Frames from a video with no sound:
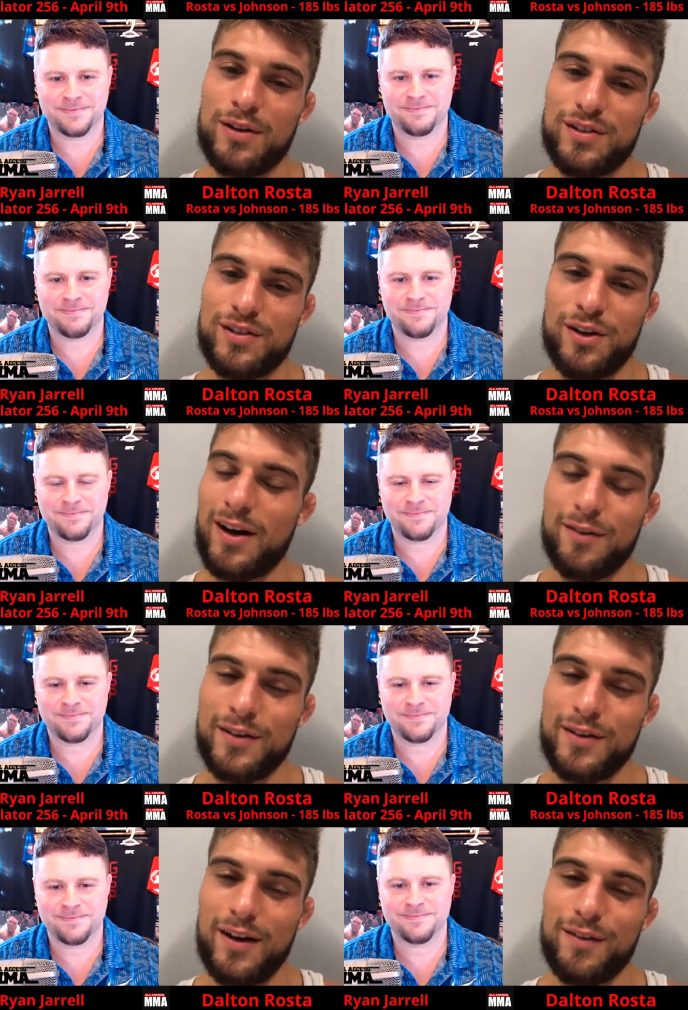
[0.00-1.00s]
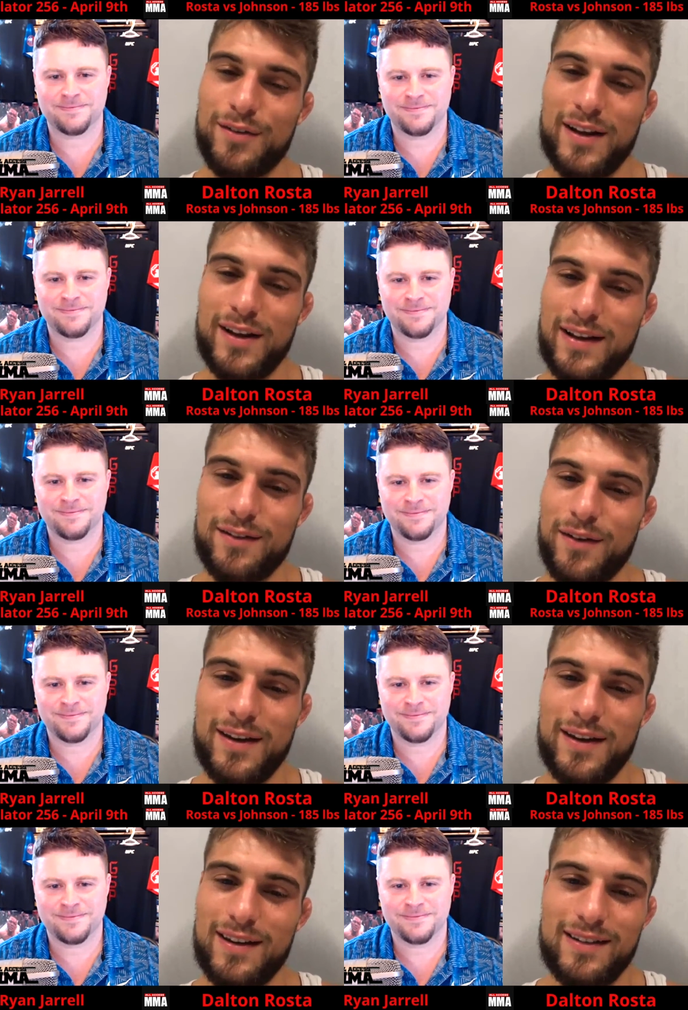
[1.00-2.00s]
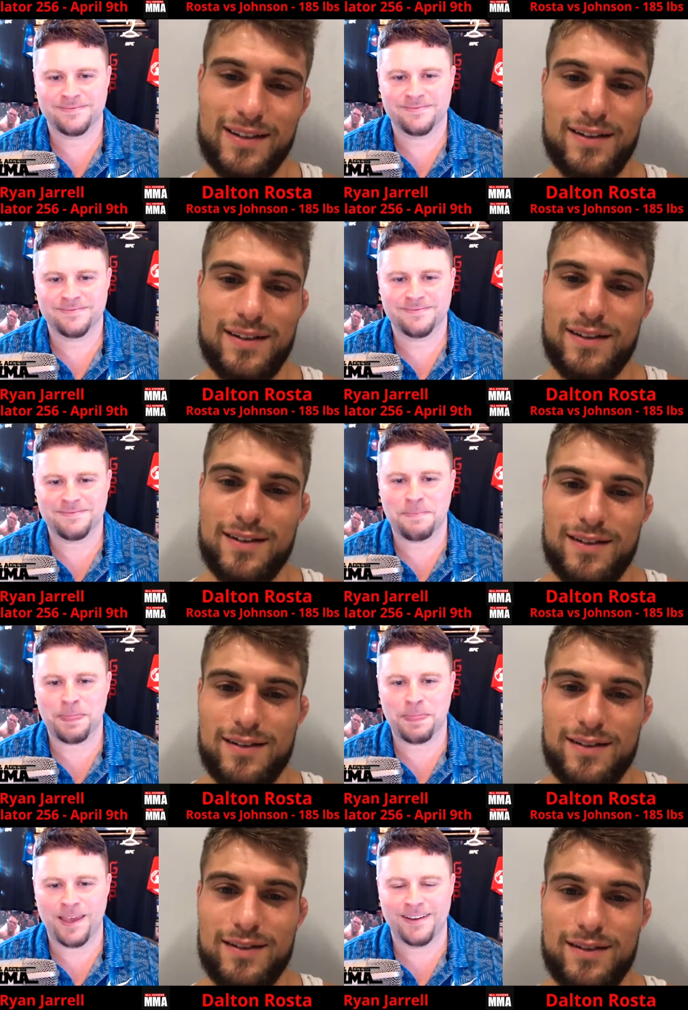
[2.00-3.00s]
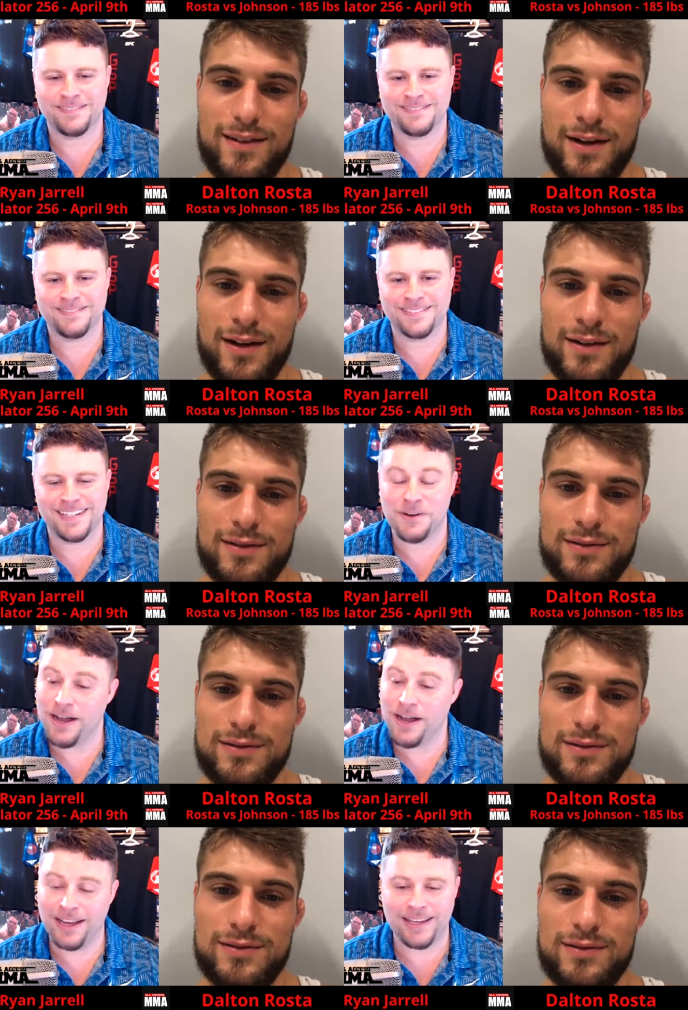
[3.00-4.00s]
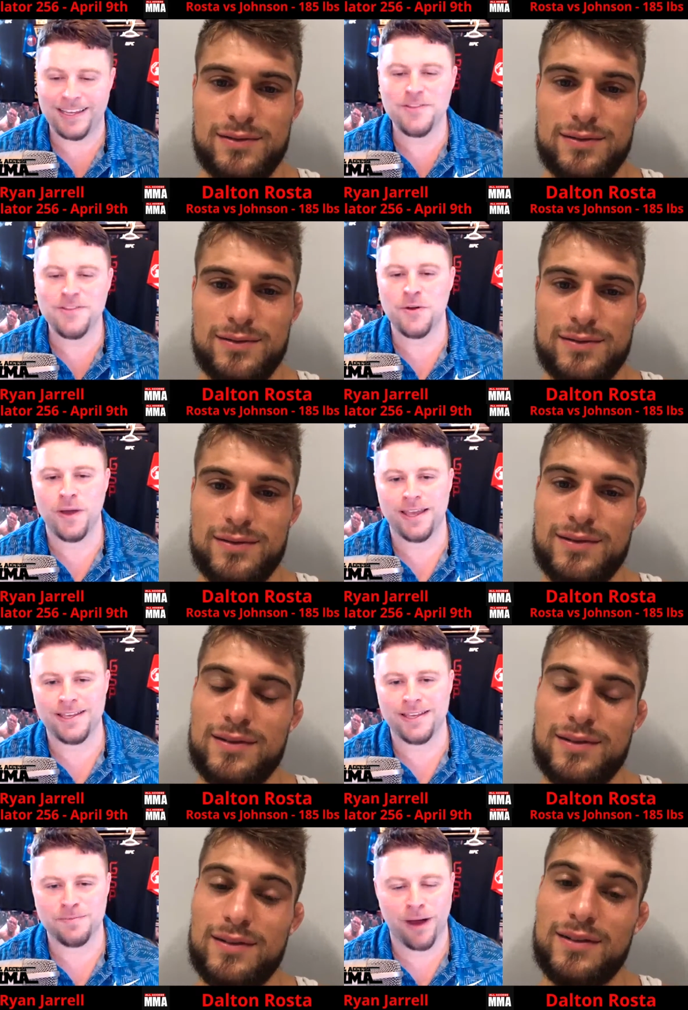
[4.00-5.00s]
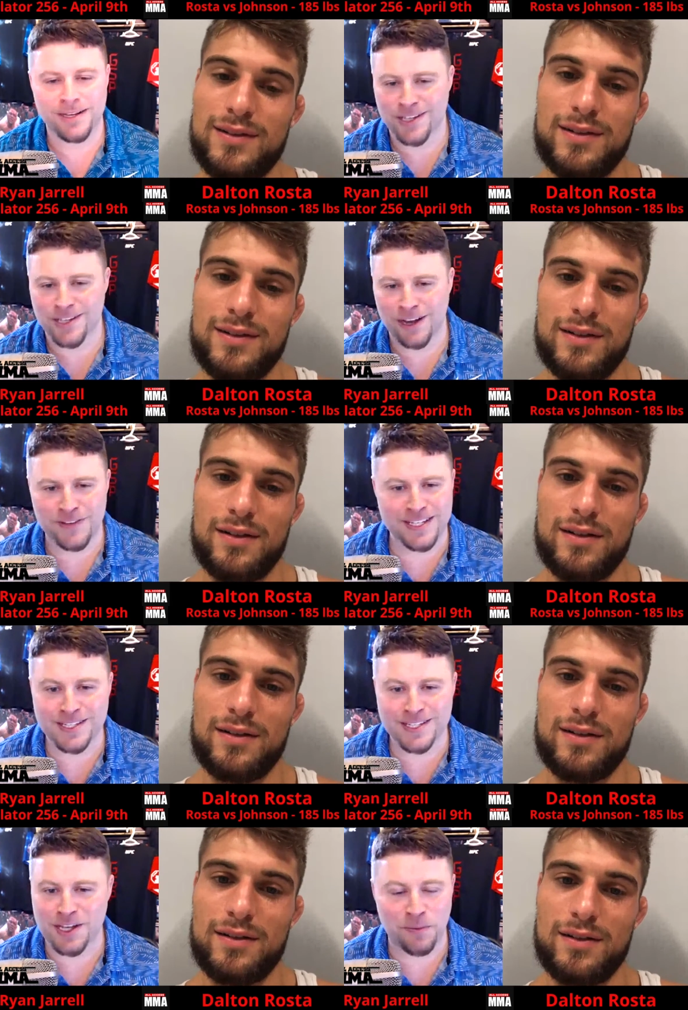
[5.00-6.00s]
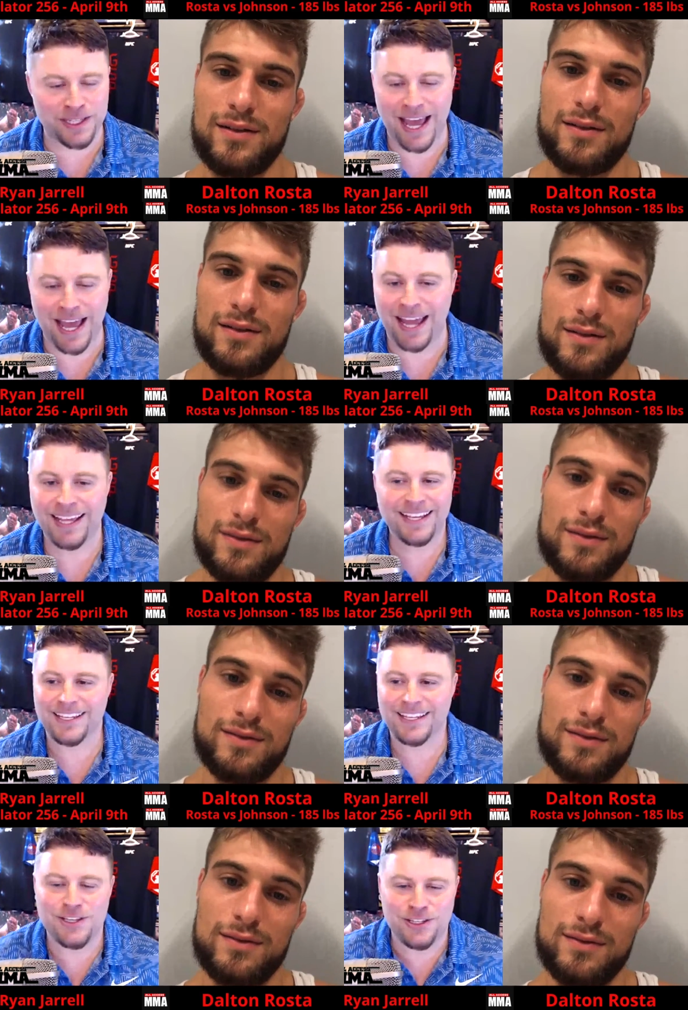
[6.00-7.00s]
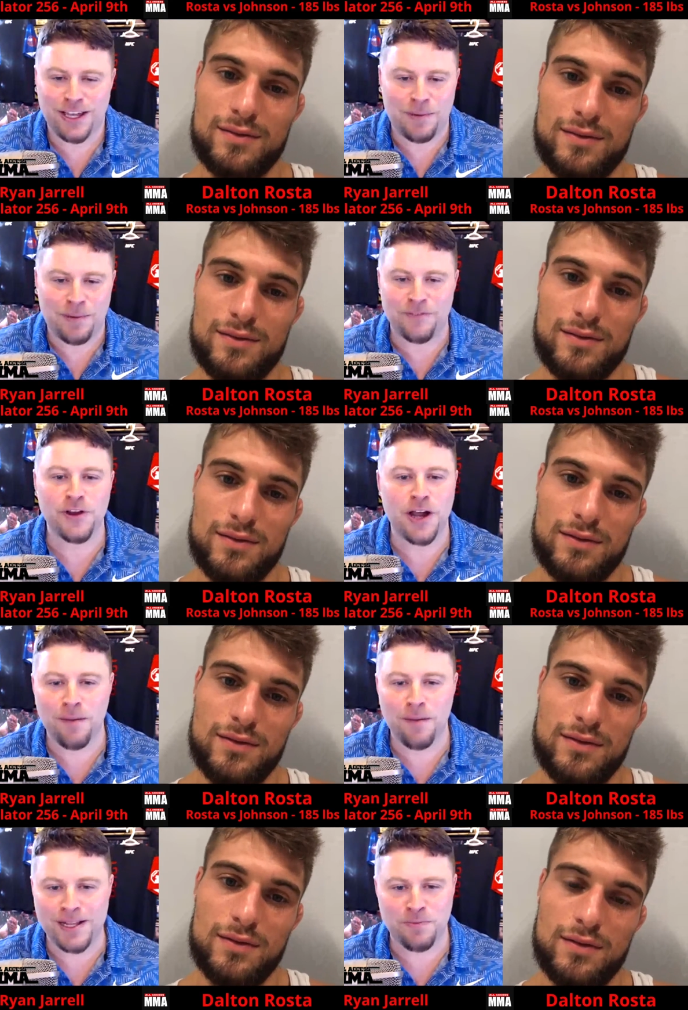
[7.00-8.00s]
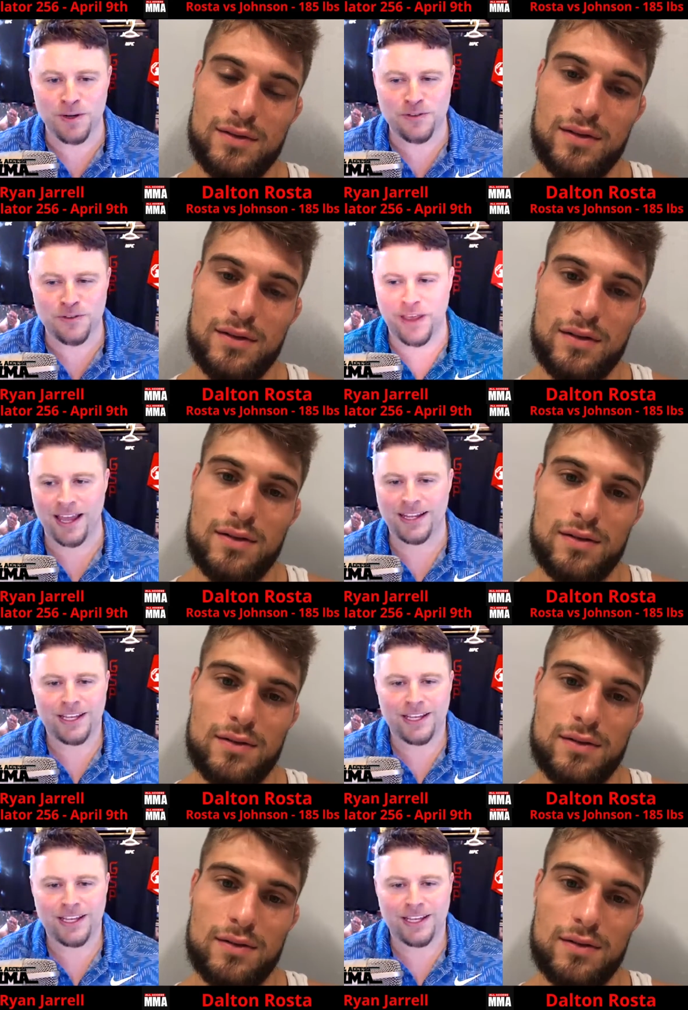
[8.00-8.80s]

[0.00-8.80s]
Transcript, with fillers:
Speaker 1: person. You know, I don't feel I don't feel like that's fake.
Speaker 2: Yeah, yeah. Well, either way, he's box office. He's someone that I mean, if you're a combat sports fan,